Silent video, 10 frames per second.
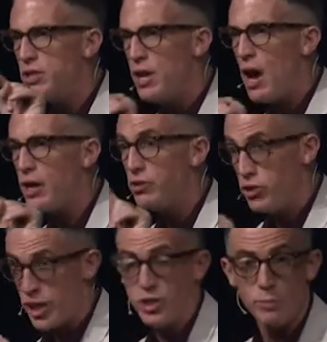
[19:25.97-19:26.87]
not
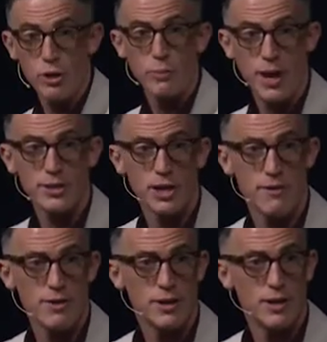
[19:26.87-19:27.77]
judge a book by its
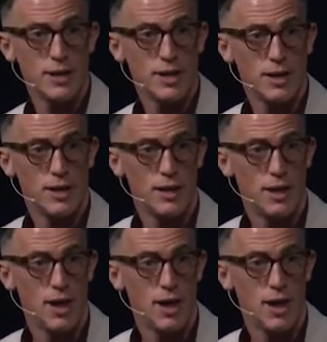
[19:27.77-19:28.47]
cover? Amen.